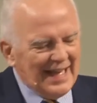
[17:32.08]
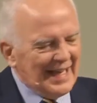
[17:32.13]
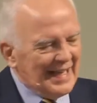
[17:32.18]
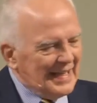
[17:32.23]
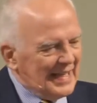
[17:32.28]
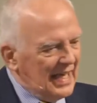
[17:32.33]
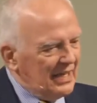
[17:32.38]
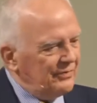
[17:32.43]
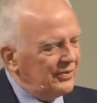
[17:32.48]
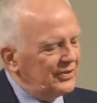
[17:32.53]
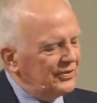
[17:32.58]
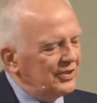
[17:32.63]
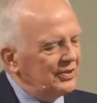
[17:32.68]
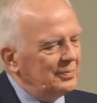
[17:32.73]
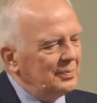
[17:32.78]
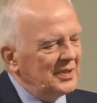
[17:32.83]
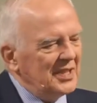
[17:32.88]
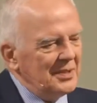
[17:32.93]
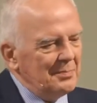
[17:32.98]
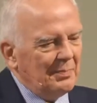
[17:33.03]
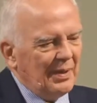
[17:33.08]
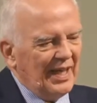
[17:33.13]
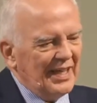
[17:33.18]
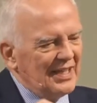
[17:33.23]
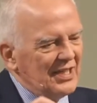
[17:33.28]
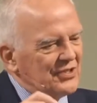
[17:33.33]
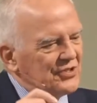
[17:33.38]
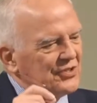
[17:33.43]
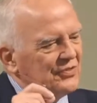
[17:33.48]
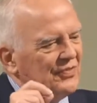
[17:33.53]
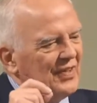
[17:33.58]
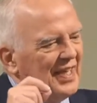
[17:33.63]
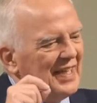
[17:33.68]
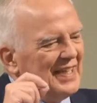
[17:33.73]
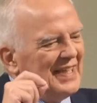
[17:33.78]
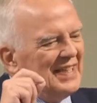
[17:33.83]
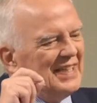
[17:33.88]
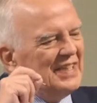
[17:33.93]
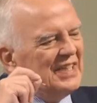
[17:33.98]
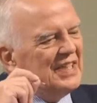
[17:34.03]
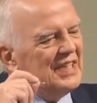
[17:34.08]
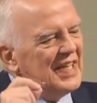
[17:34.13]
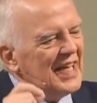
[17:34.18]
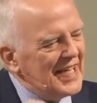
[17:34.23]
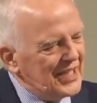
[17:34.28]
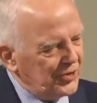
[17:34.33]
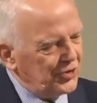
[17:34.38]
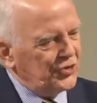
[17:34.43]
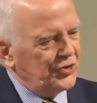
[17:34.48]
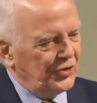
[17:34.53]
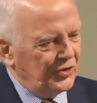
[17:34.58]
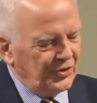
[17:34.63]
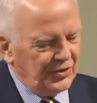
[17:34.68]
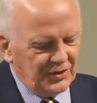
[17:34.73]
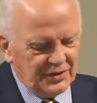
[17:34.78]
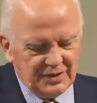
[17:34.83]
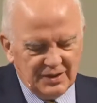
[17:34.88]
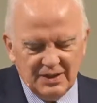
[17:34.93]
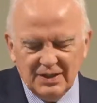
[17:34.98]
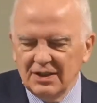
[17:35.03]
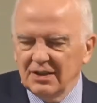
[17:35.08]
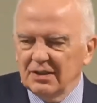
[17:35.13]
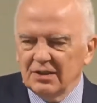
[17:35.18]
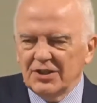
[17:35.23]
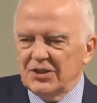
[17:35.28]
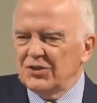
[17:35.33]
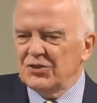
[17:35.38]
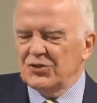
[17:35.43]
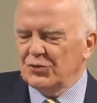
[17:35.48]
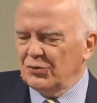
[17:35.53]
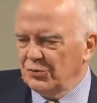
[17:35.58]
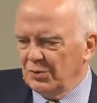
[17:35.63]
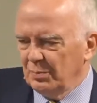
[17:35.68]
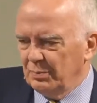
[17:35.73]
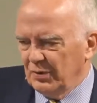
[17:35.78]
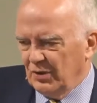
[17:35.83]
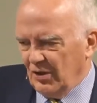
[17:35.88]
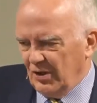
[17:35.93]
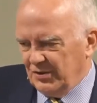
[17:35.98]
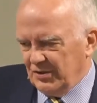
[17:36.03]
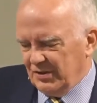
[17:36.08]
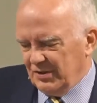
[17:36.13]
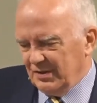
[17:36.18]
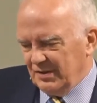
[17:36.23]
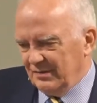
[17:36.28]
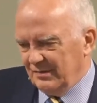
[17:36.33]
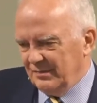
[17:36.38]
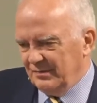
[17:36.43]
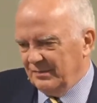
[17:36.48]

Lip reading: inevitably, by its very nature, leads to the broader.